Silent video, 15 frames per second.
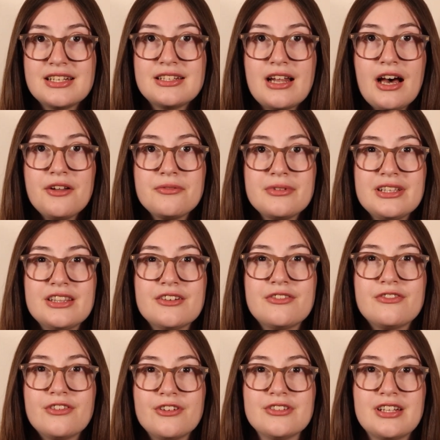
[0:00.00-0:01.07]
not read the
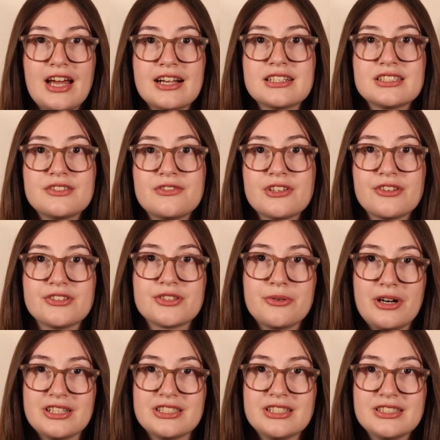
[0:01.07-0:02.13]
full text for those
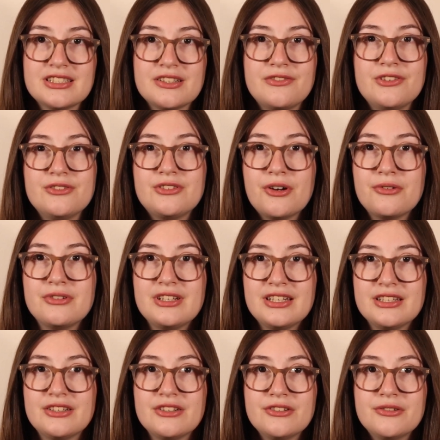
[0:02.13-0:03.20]
questions if you don't
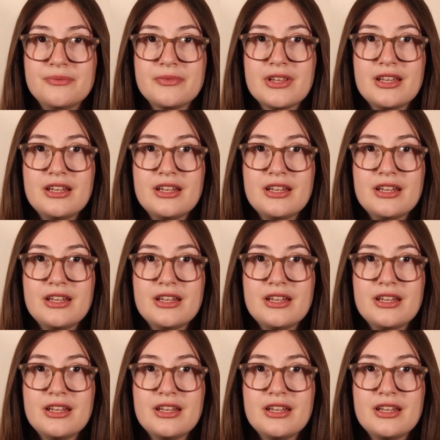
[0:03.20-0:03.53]
need to,